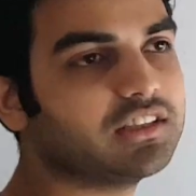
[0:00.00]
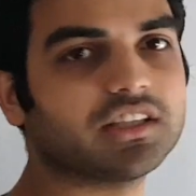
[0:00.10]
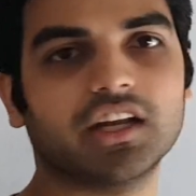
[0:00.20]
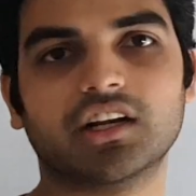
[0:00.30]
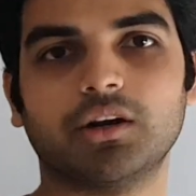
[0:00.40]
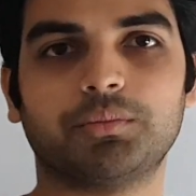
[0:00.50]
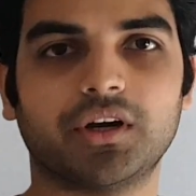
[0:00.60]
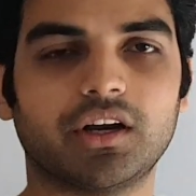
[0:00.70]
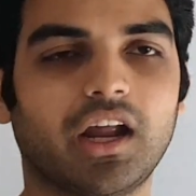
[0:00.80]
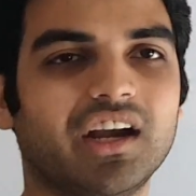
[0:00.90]
is
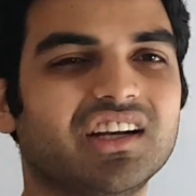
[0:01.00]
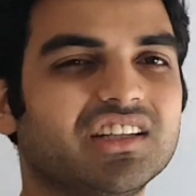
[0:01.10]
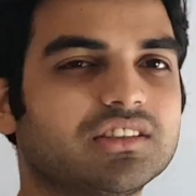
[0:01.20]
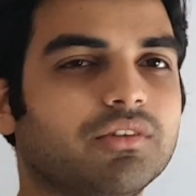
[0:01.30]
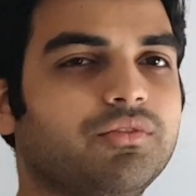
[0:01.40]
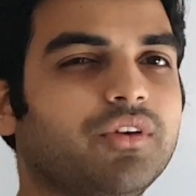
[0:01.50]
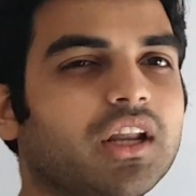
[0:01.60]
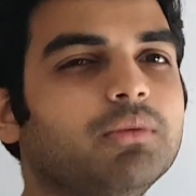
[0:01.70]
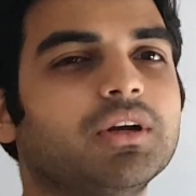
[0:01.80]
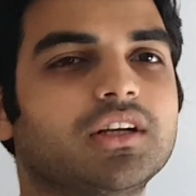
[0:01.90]
encrypted, and it is a
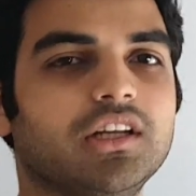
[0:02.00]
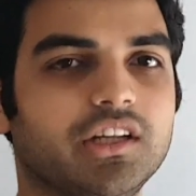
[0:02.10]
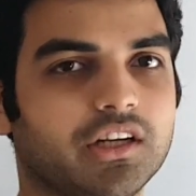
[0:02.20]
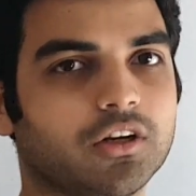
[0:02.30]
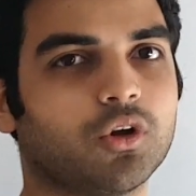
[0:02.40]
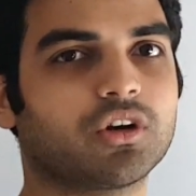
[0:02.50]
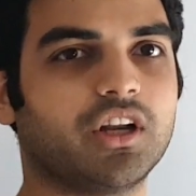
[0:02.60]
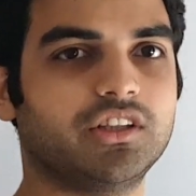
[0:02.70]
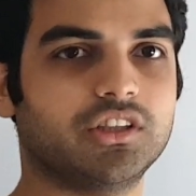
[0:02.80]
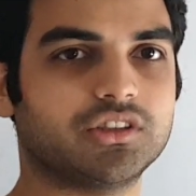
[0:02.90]
very big deal in an
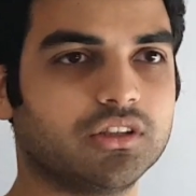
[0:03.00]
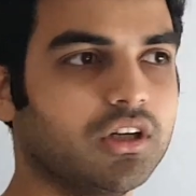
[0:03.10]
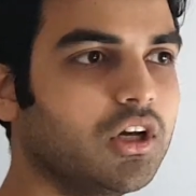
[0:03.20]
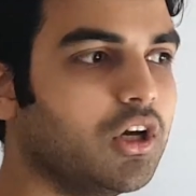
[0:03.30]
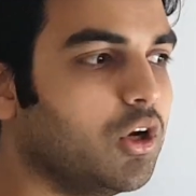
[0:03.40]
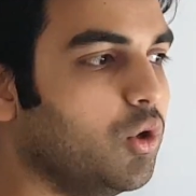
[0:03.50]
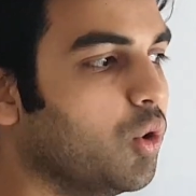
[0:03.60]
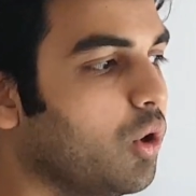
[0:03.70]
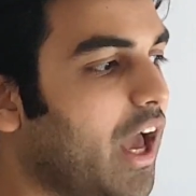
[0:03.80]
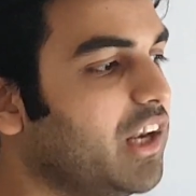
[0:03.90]
organization.
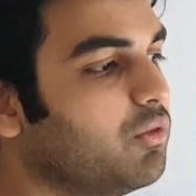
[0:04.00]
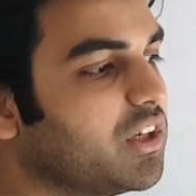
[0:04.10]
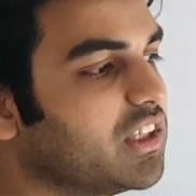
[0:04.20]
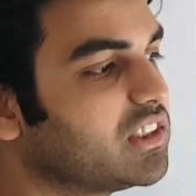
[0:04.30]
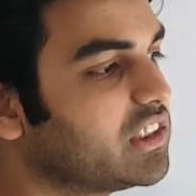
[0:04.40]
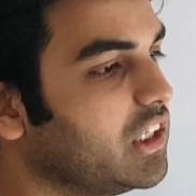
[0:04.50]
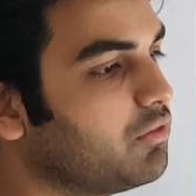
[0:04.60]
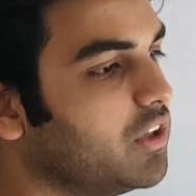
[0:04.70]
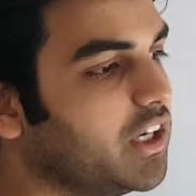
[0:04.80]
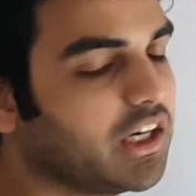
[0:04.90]
No, anyone can
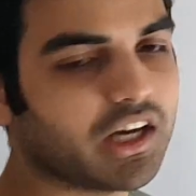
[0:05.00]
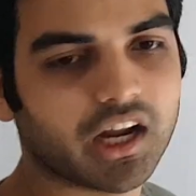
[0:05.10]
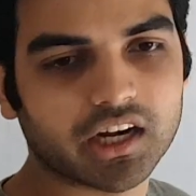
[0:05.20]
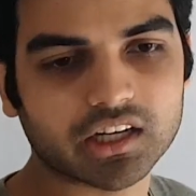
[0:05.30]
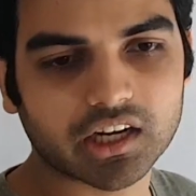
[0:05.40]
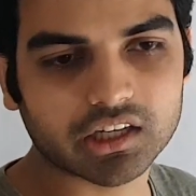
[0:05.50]
sniff the data and